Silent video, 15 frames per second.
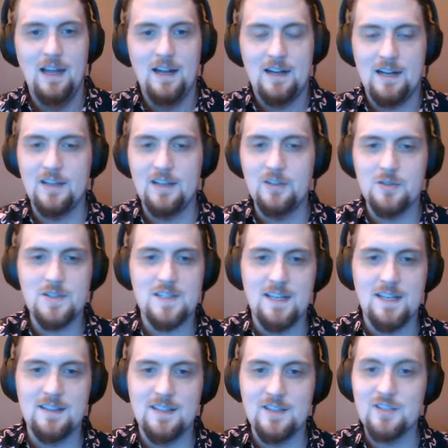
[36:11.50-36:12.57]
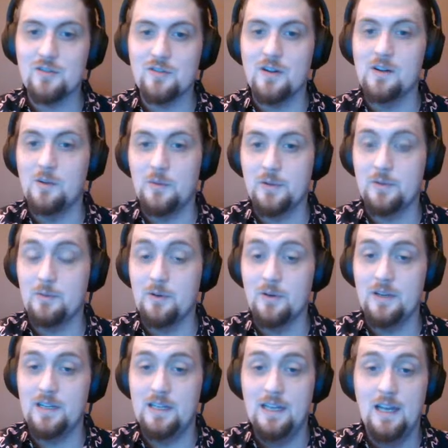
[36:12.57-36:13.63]
I understand they struggle with
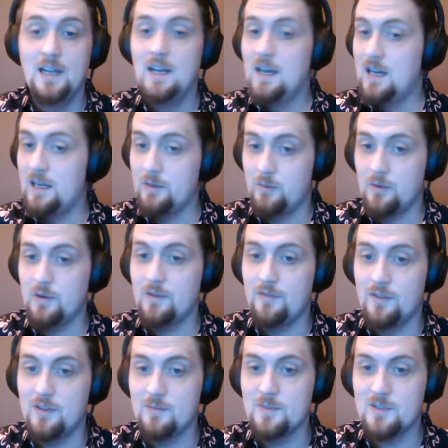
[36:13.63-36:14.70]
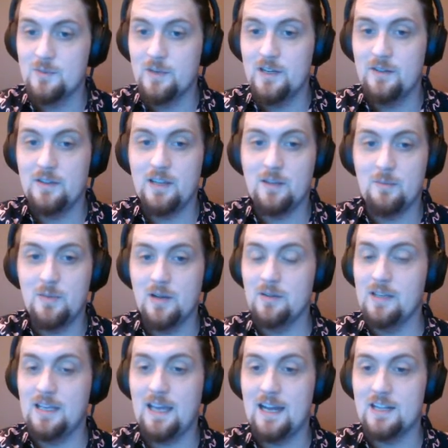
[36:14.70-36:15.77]
worry. I worry for them as well. They can
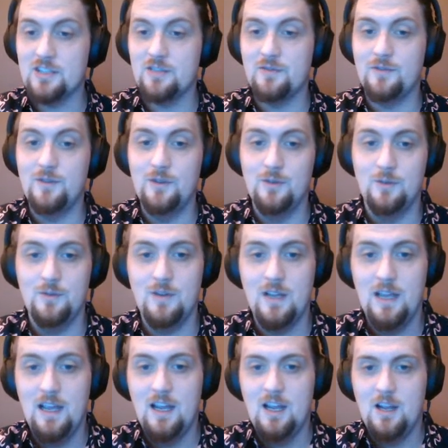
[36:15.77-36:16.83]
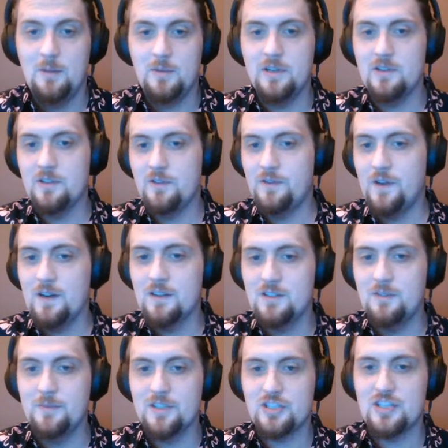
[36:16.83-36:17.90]
barely catch food. But it is far
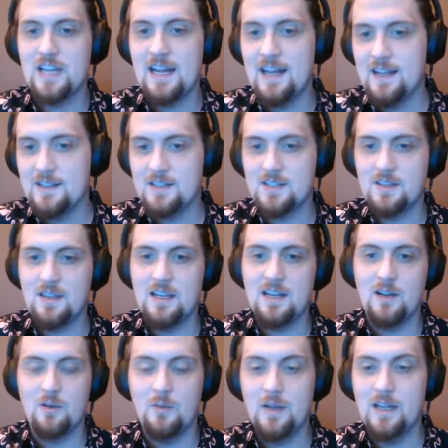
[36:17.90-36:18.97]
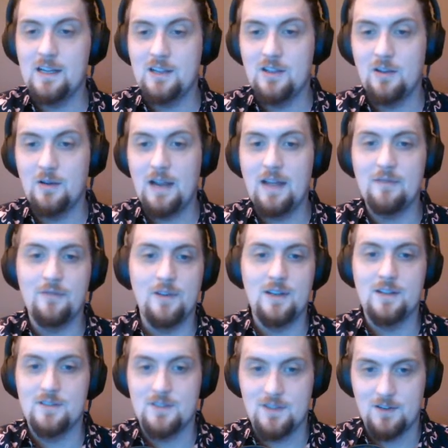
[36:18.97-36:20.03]
too much to ask that I awake at their every
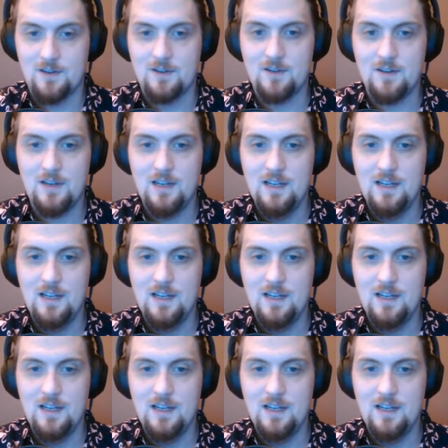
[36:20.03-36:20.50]
concern.